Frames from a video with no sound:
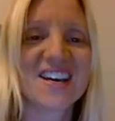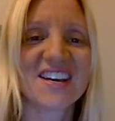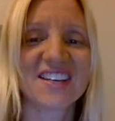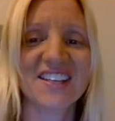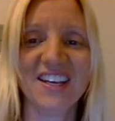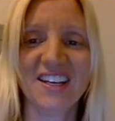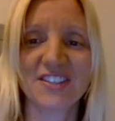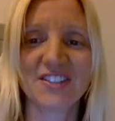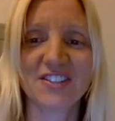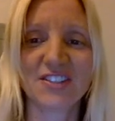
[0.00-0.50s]

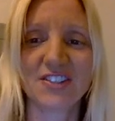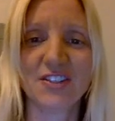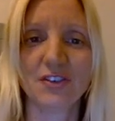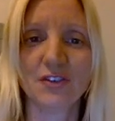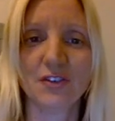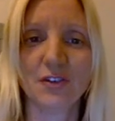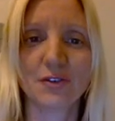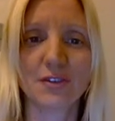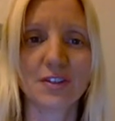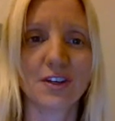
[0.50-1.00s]
Yes, your
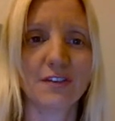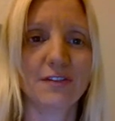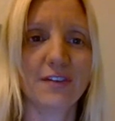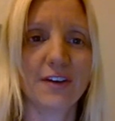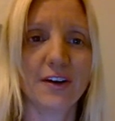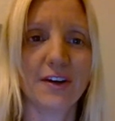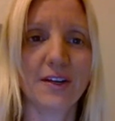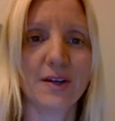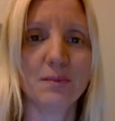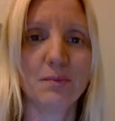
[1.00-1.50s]
notes are
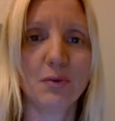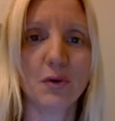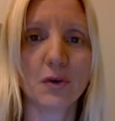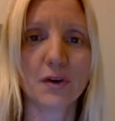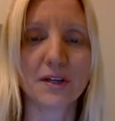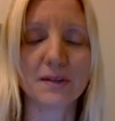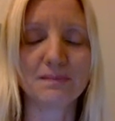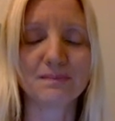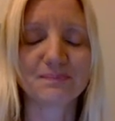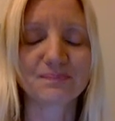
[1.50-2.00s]
very
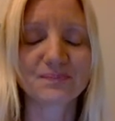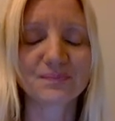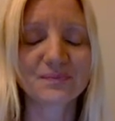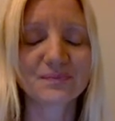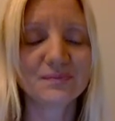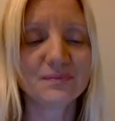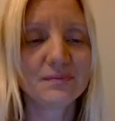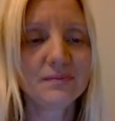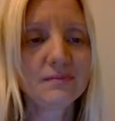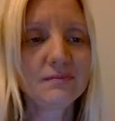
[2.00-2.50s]
important.
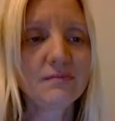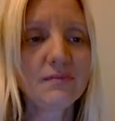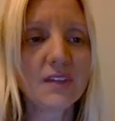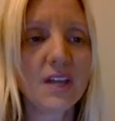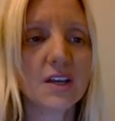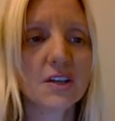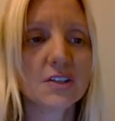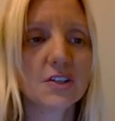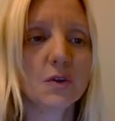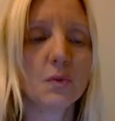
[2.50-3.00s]

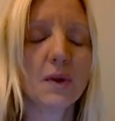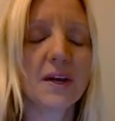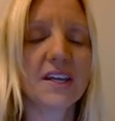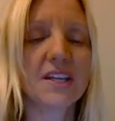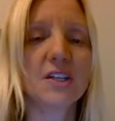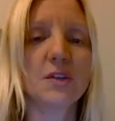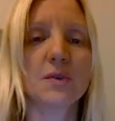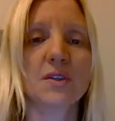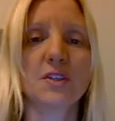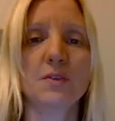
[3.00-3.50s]
So what
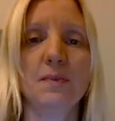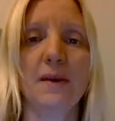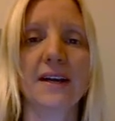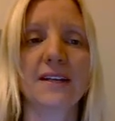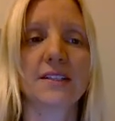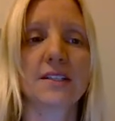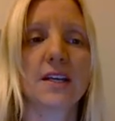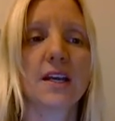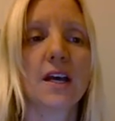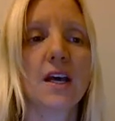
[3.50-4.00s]
can you
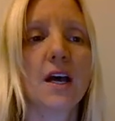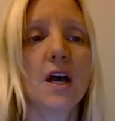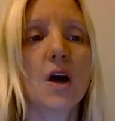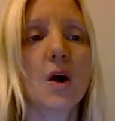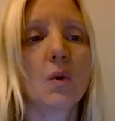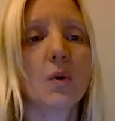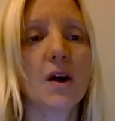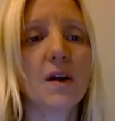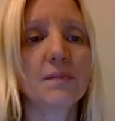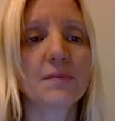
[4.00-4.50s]
expect?
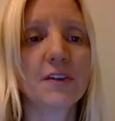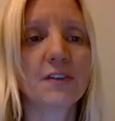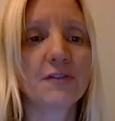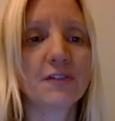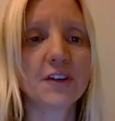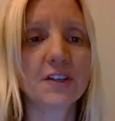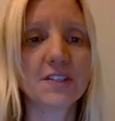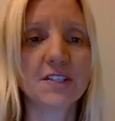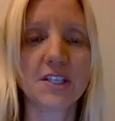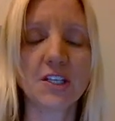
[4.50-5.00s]
Well, the
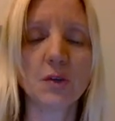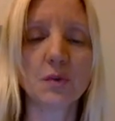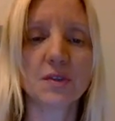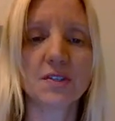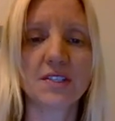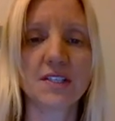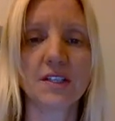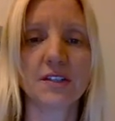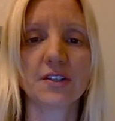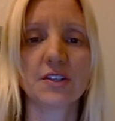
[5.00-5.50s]
first thing you will
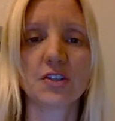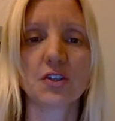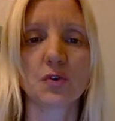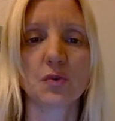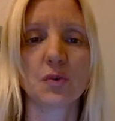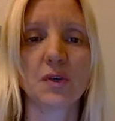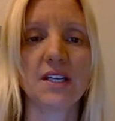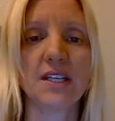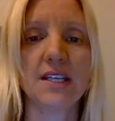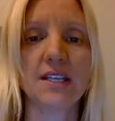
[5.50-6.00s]
see on the
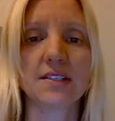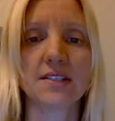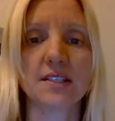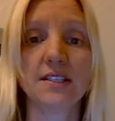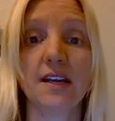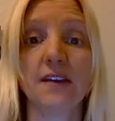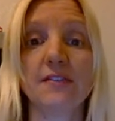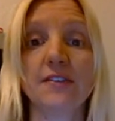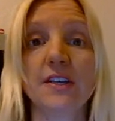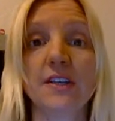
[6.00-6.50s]
screen is a
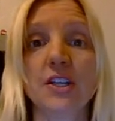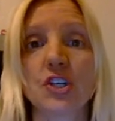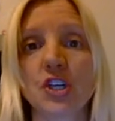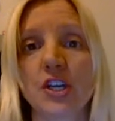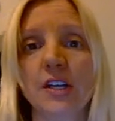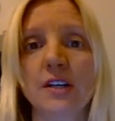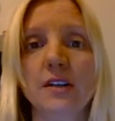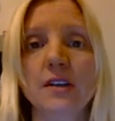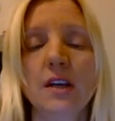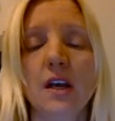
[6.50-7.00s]

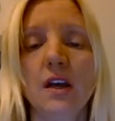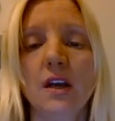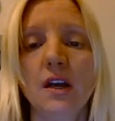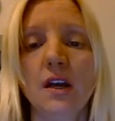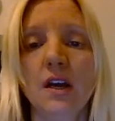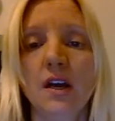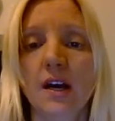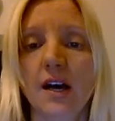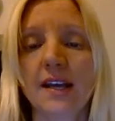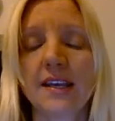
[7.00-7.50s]
definition.
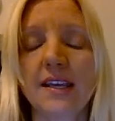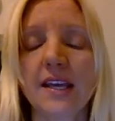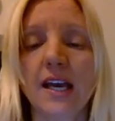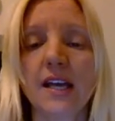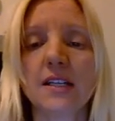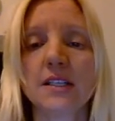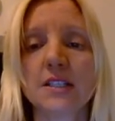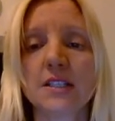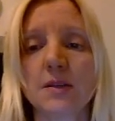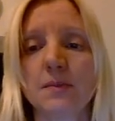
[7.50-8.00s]

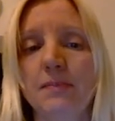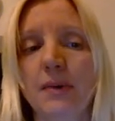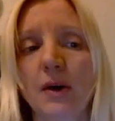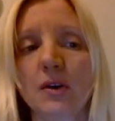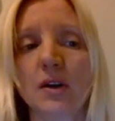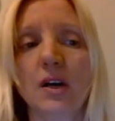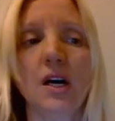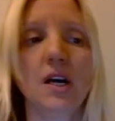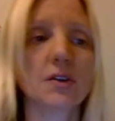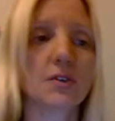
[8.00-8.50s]
Again, it's about
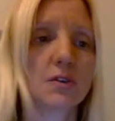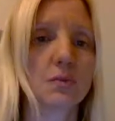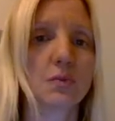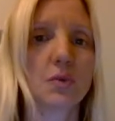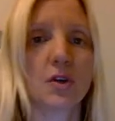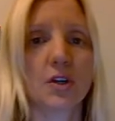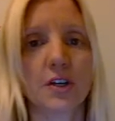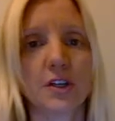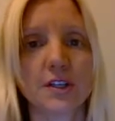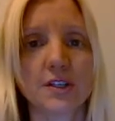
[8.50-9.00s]
100
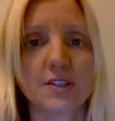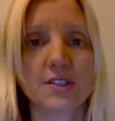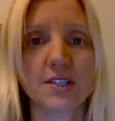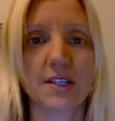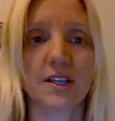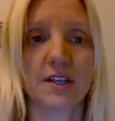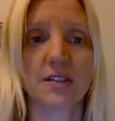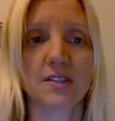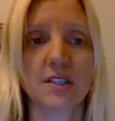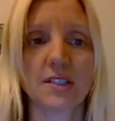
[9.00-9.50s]
words
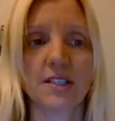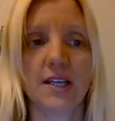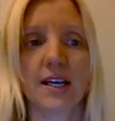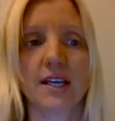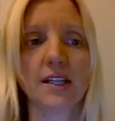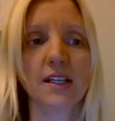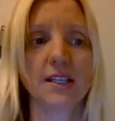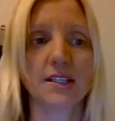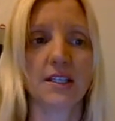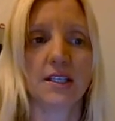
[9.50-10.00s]
and there's a
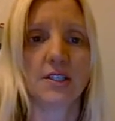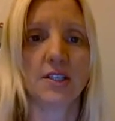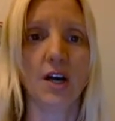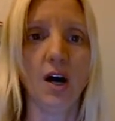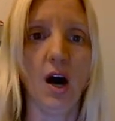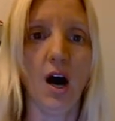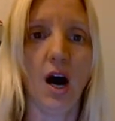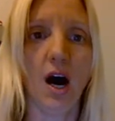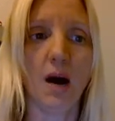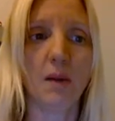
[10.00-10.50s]
title at the
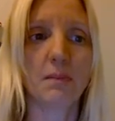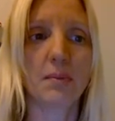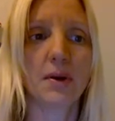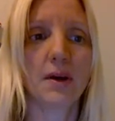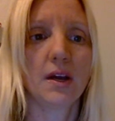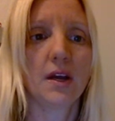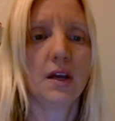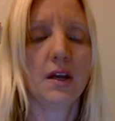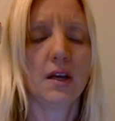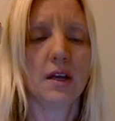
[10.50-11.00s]

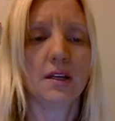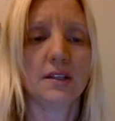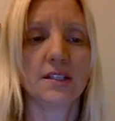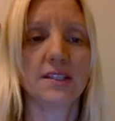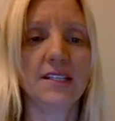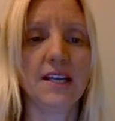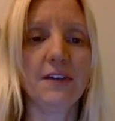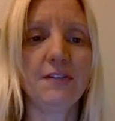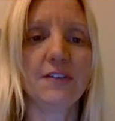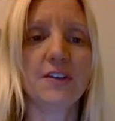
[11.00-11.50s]
top.
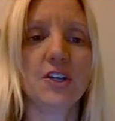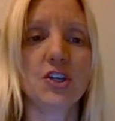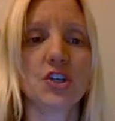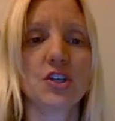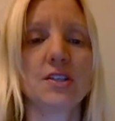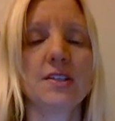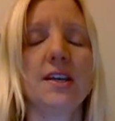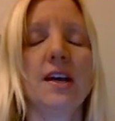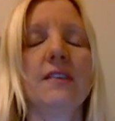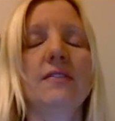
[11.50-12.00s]
The
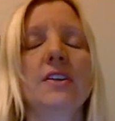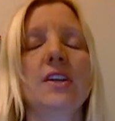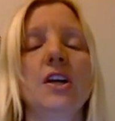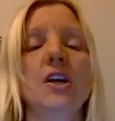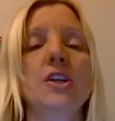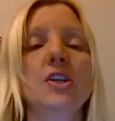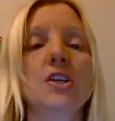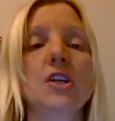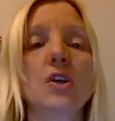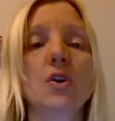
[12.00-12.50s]
definitions have an
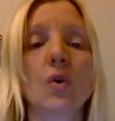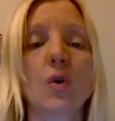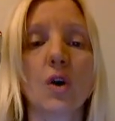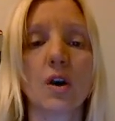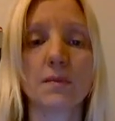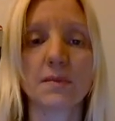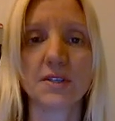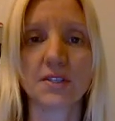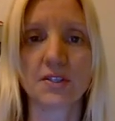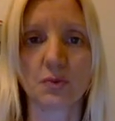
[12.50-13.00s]

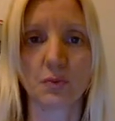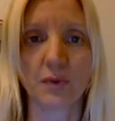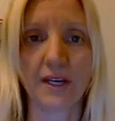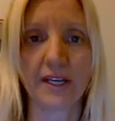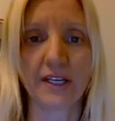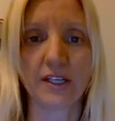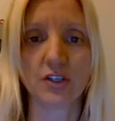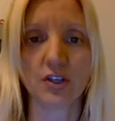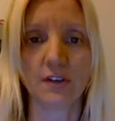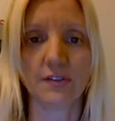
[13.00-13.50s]
enormous
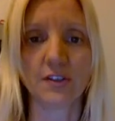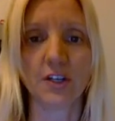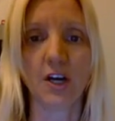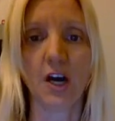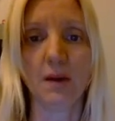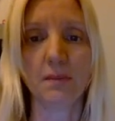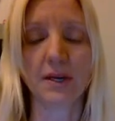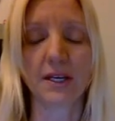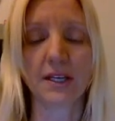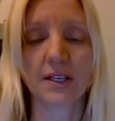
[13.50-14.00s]
range of
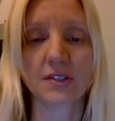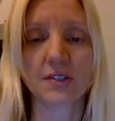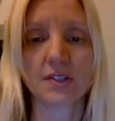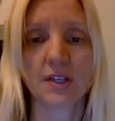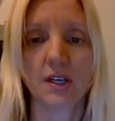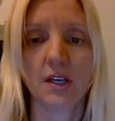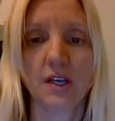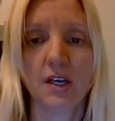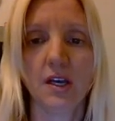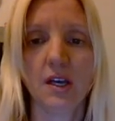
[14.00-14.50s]
topics.